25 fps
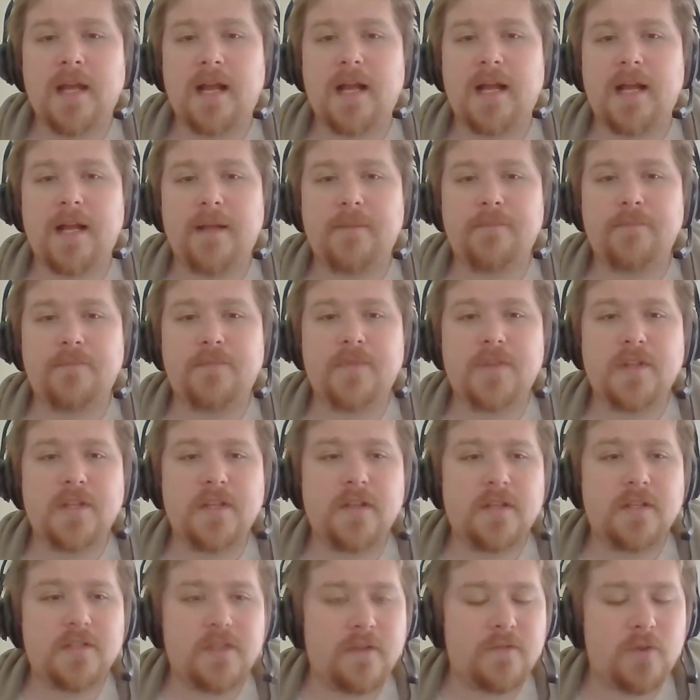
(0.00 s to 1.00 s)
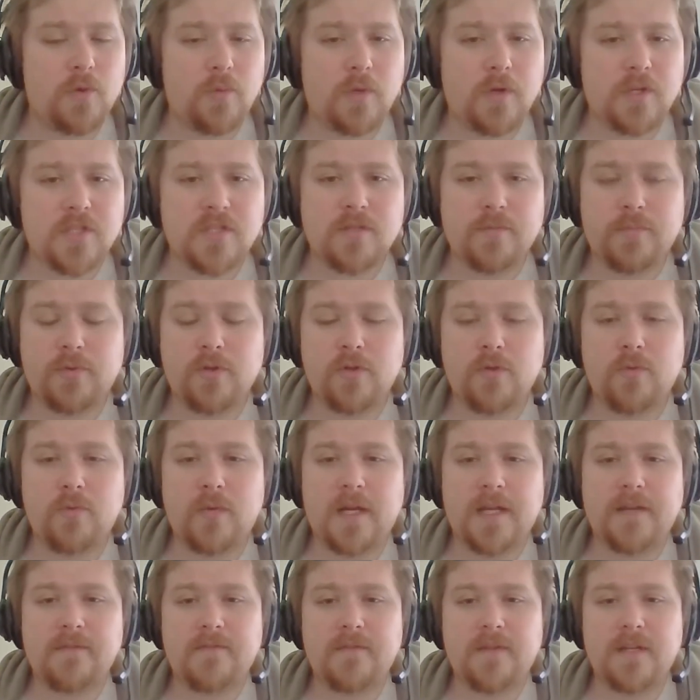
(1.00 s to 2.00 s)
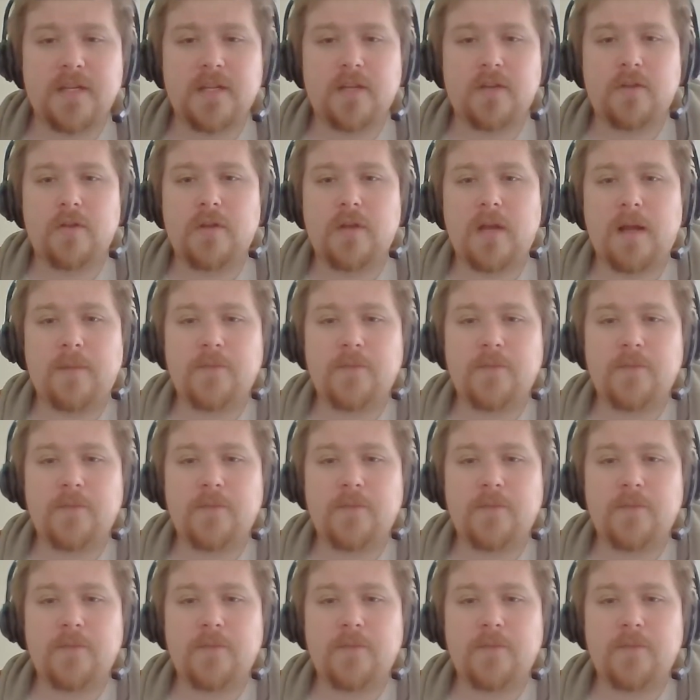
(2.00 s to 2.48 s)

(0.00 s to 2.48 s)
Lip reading: So if you watch the Pool 1 video,